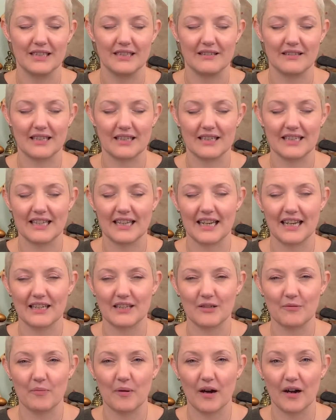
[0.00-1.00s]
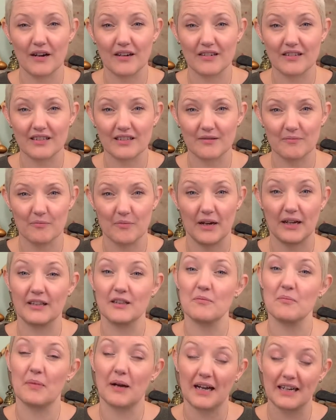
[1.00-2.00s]
disconnected parts and bringing
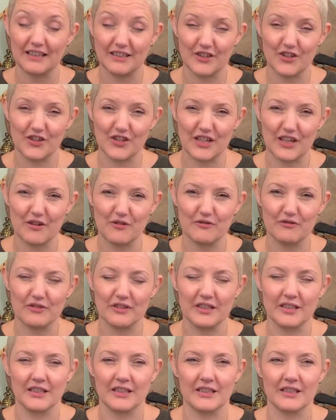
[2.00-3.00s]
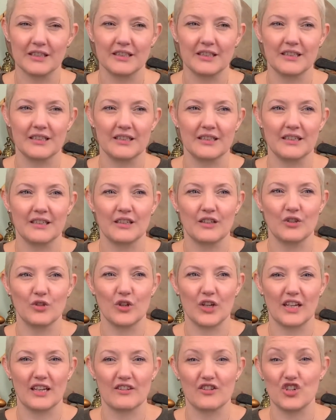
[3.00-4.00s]
them back to yourself,
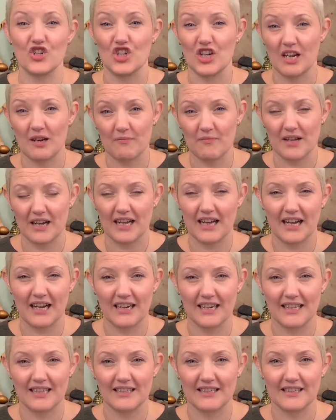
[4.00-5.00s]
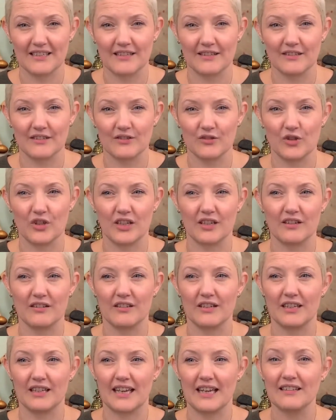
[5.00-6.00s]
looking at the shame that I carried, looking at the
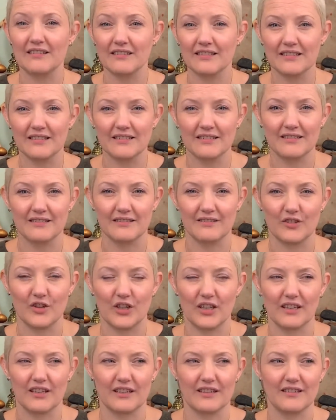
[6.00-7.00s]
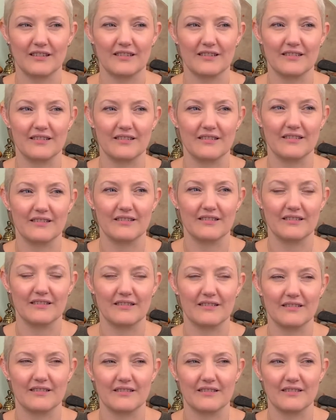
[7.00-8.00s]
guilt, looking at
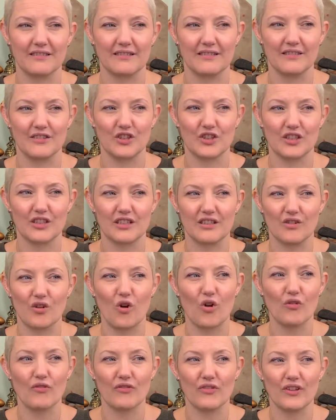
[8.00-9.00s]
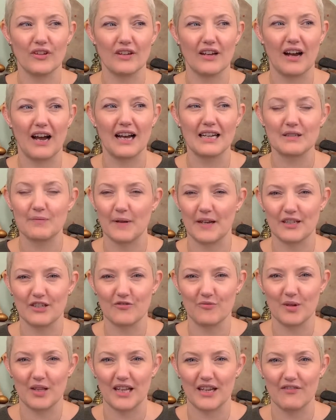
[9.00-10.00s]
just all of the aspects of
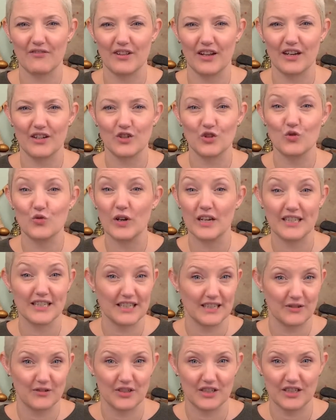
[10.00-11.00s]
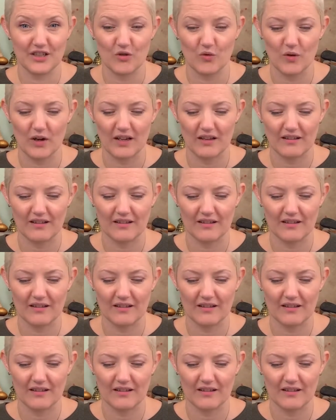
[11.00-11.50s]
my life that I had no idea how to deal with.